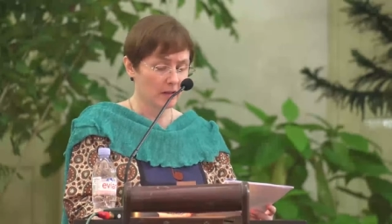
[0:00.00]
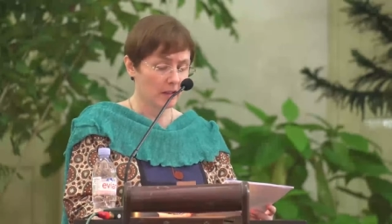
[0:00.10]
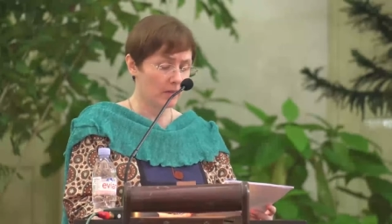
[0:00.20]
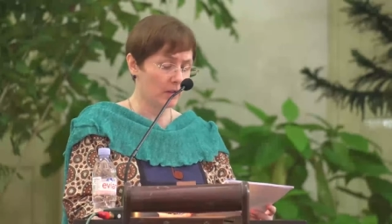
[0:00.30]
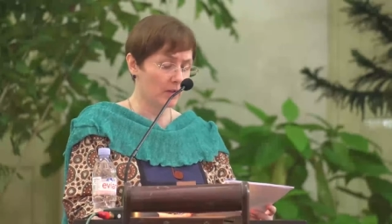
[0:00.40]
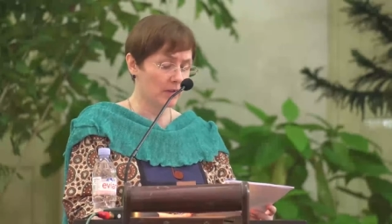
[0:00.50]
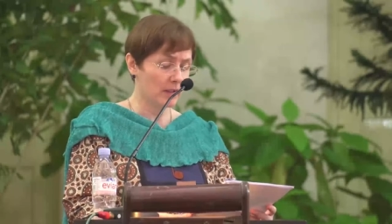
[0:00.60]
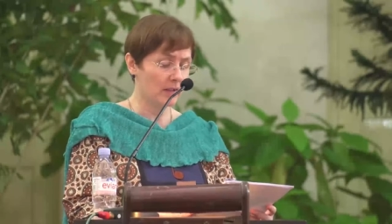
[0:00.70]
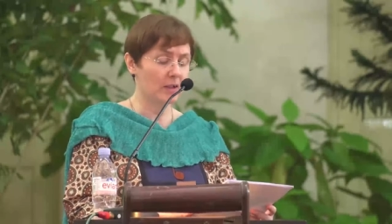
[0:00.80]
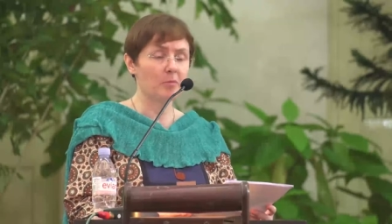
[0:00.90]
giving a
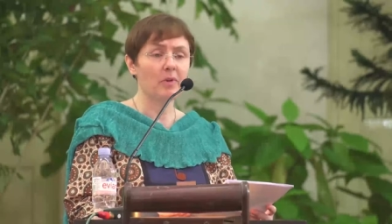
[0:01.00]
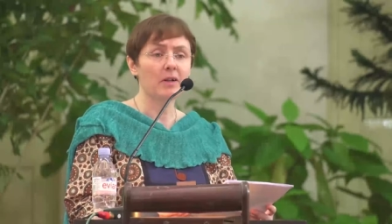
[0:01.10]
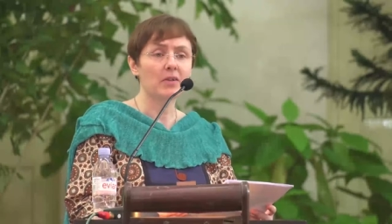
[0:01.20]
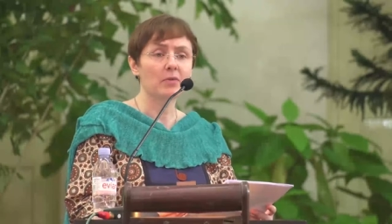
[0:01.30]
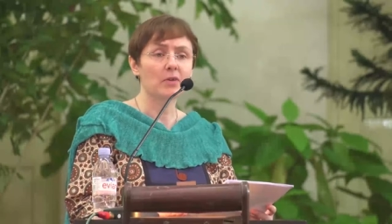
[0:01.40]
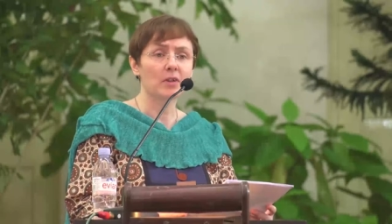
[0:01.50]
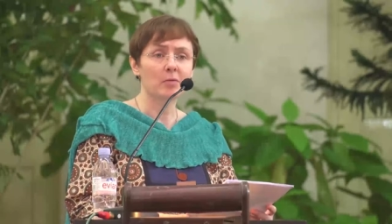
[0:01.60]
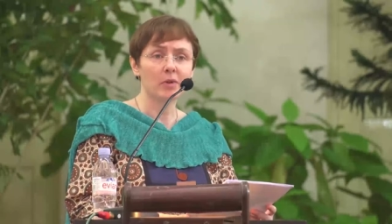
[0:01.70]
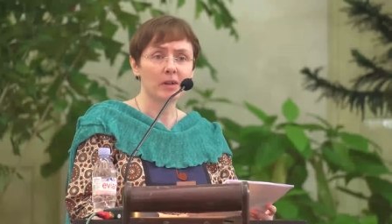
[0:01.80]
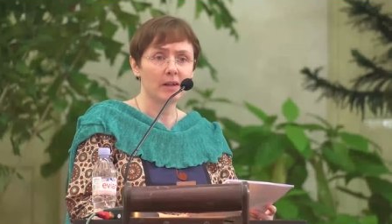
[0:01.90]
seat in a bus for
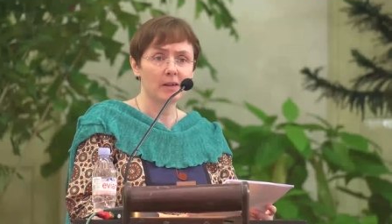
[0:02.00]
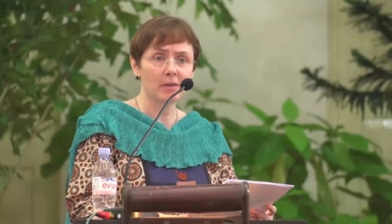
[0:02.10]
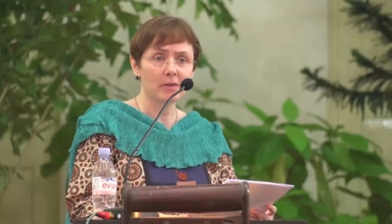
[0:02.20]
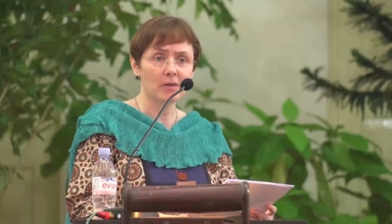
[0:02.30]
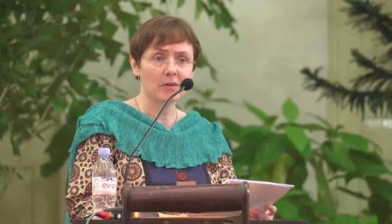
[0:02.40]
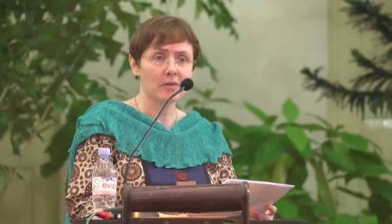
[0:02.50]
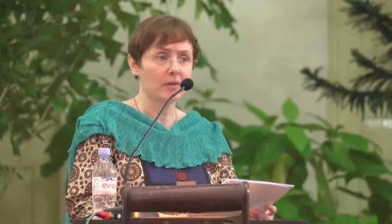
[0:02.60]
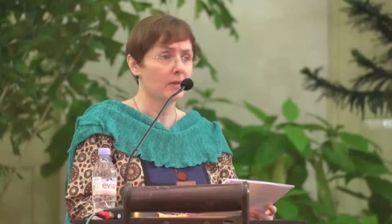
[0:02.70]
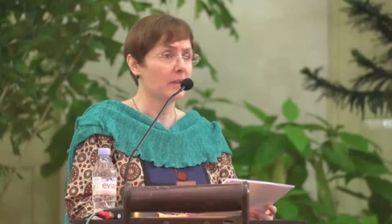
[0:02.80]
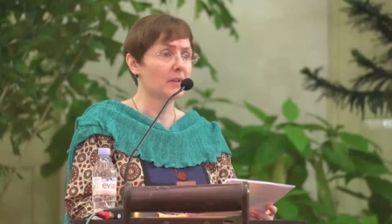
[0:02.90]
someone else,
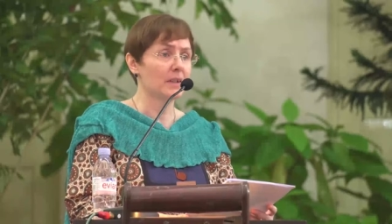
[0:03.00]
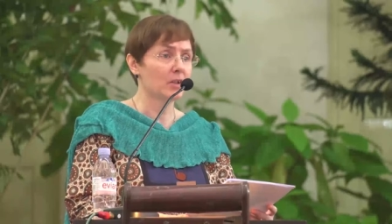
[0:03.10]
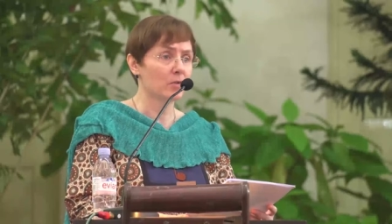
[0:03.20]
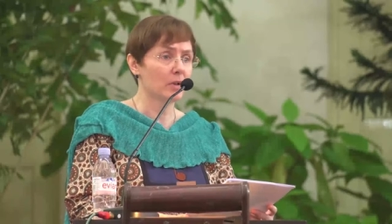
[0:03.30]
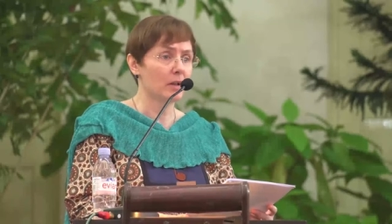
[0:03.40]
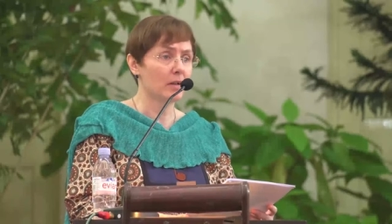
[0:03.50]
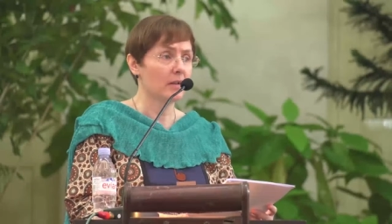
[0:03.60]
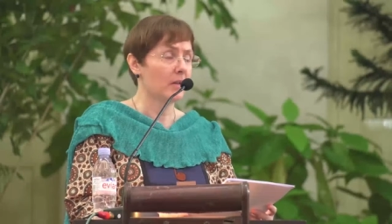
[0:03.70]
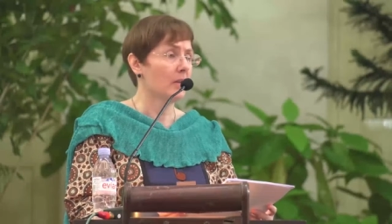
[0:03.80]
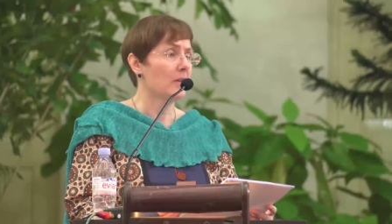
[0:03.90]
etc.
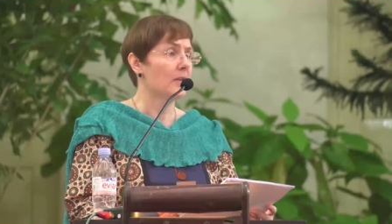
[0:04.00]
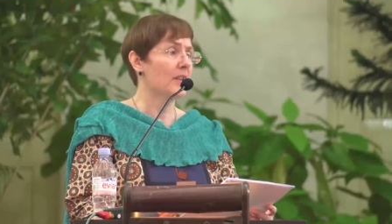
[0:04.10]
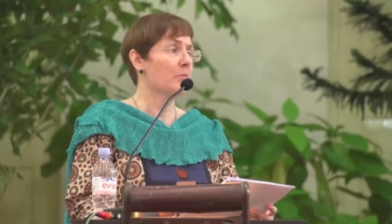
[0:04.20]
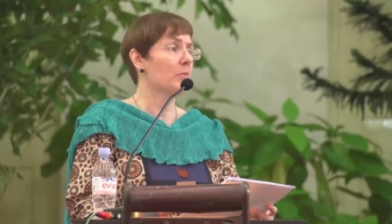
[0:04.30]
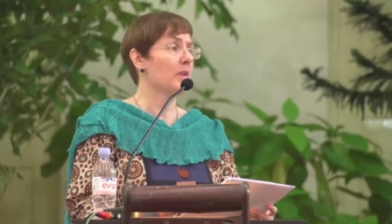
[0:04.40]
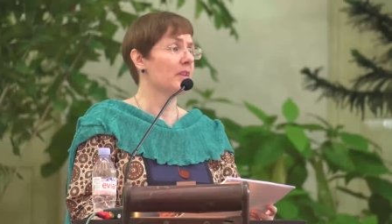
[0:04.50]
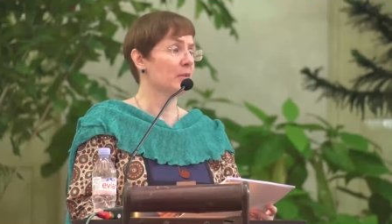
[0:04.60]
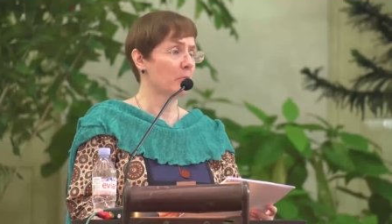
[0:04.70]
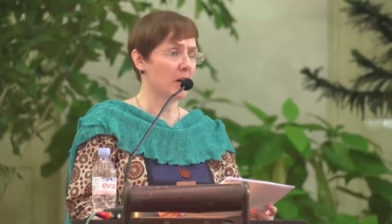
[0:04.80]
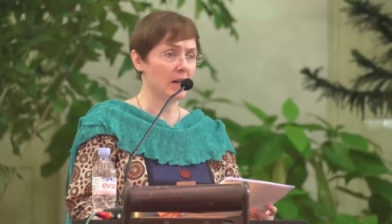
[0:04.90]
Simply
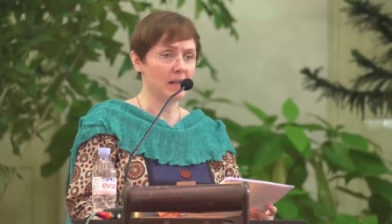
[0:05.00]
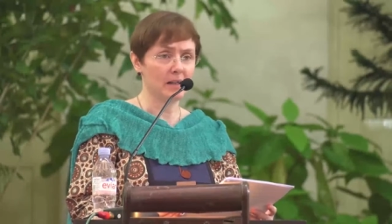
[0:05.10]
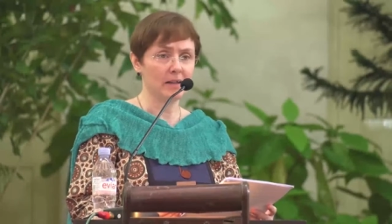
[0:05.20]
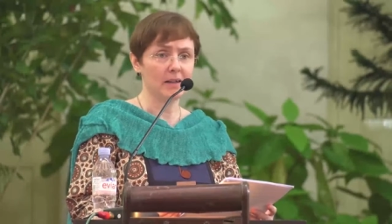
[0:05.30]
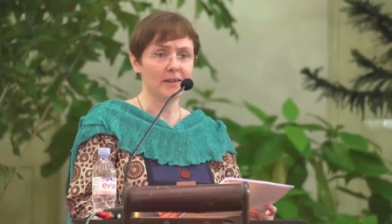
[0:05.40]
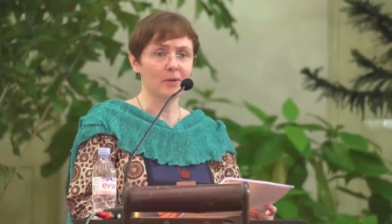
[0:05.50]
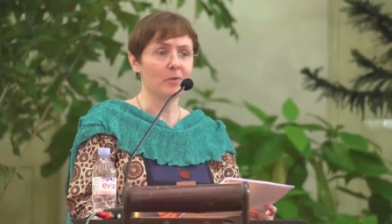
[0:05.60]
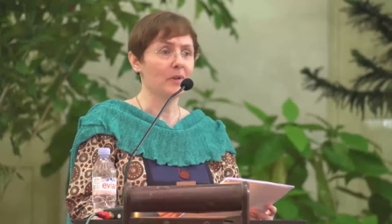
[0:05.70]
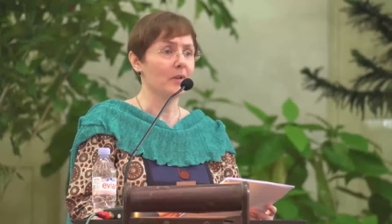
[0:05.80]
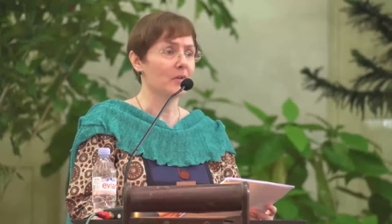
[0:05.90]
smiling, as
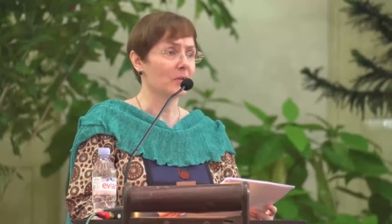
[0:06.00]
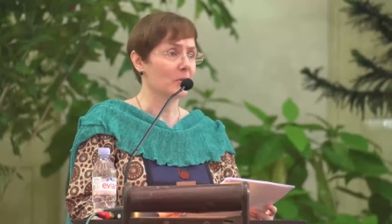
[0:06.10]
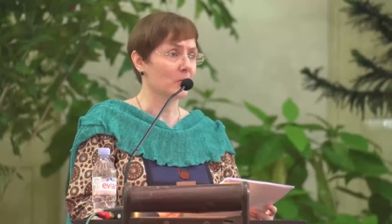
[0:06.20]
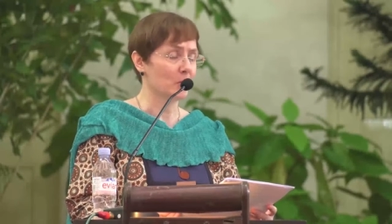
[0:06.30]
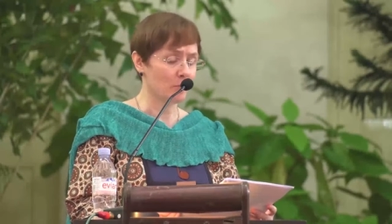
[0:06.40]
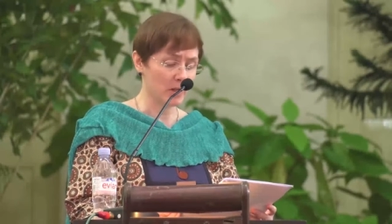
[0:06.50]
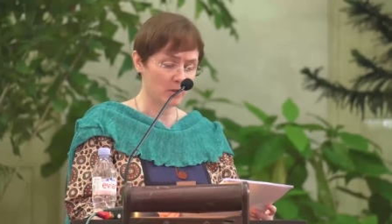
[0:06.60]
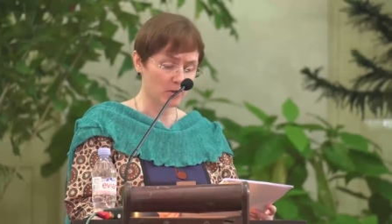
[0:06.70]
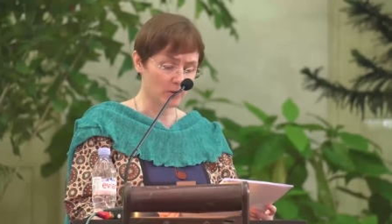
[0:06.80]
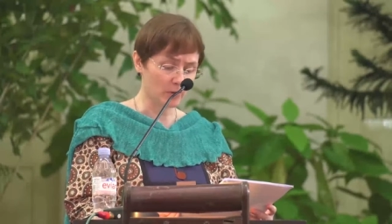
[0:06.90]
someone else also
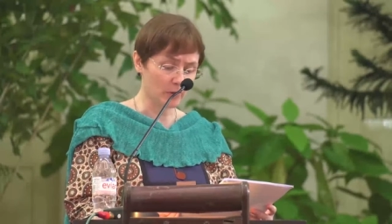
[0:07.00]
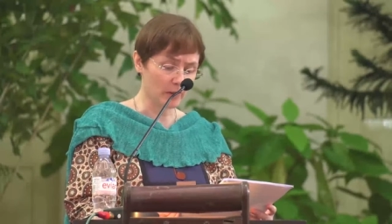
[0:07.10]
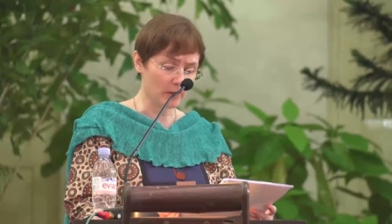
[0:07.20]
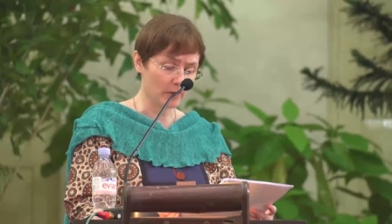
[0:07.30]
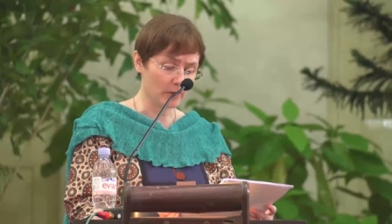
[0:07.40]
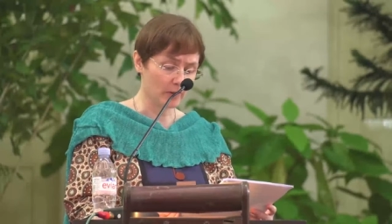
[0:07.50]
mentioned earlier.